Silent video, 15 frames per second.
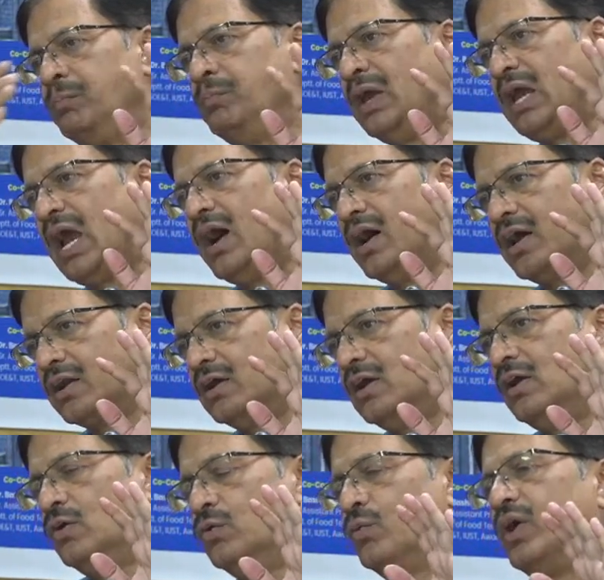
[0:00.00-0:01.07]
Bihar
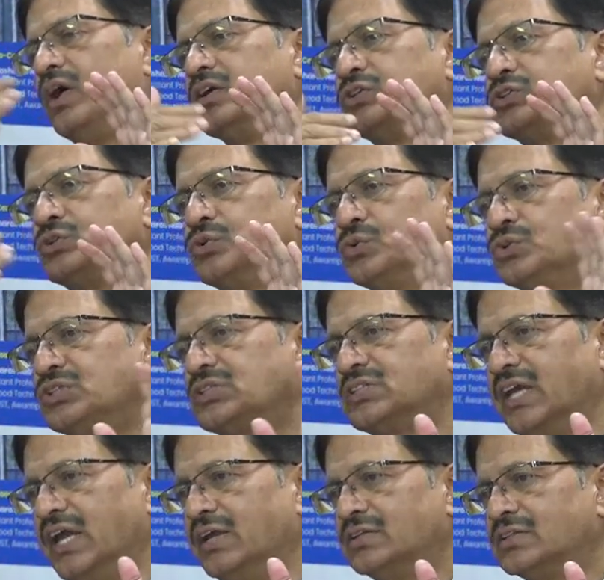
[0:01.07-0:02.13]
wants to
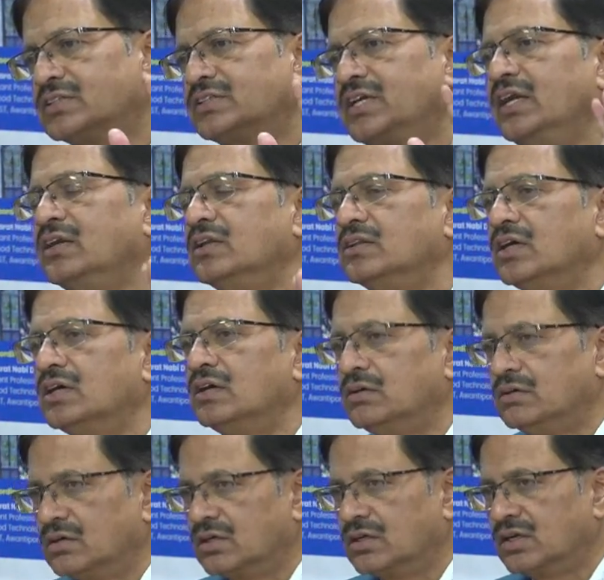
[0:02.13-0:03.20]
send
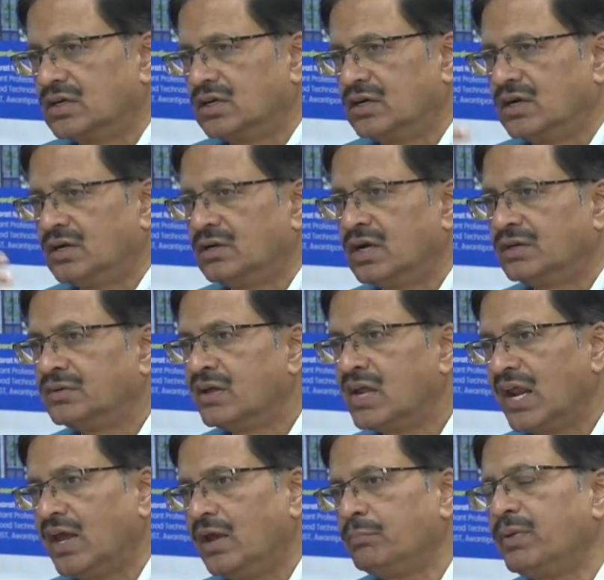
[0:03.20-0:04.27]
the
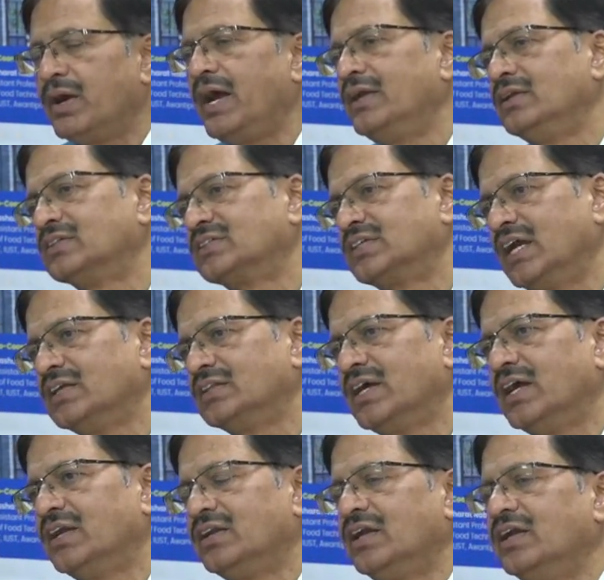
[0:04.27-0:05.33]
grape and say
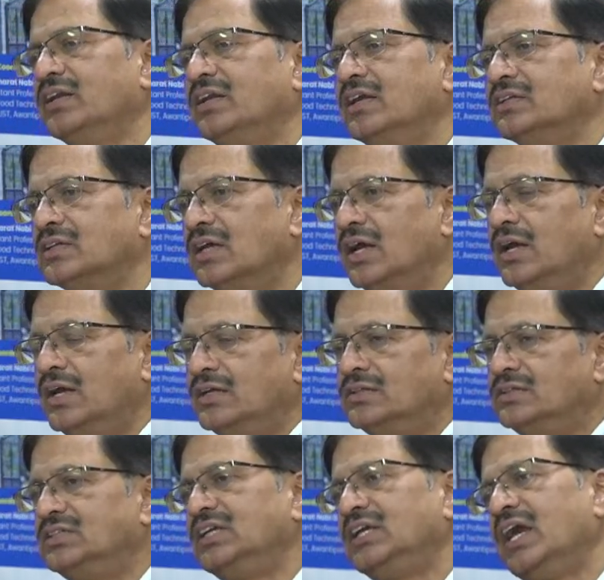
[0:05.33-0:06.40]
that it is
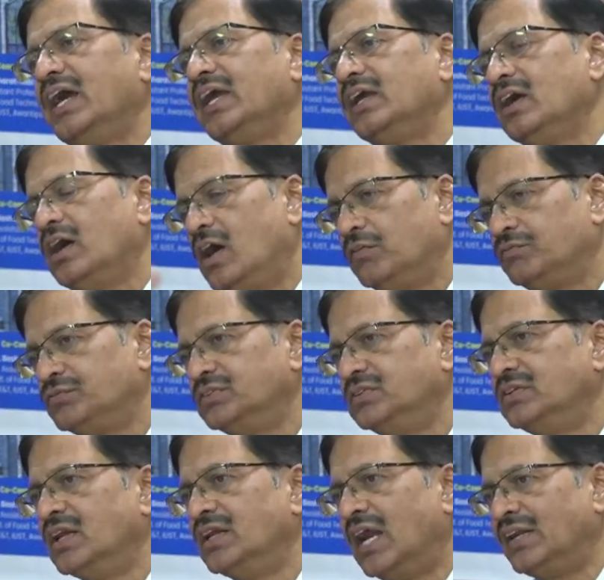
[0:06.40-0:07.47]
GI of
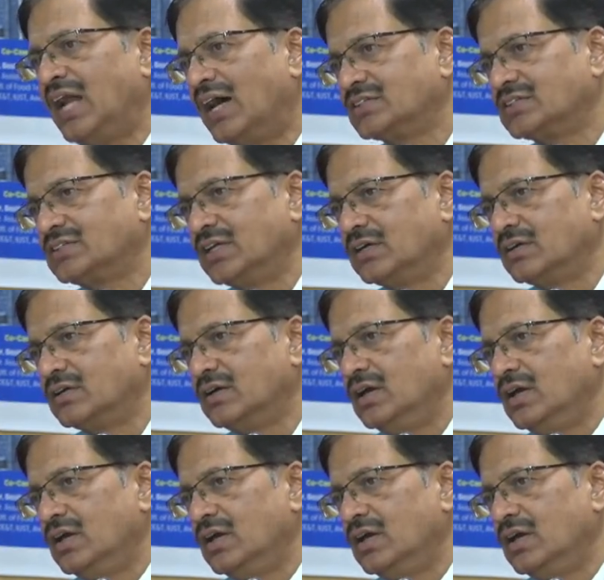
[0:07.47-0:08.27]
Nasik.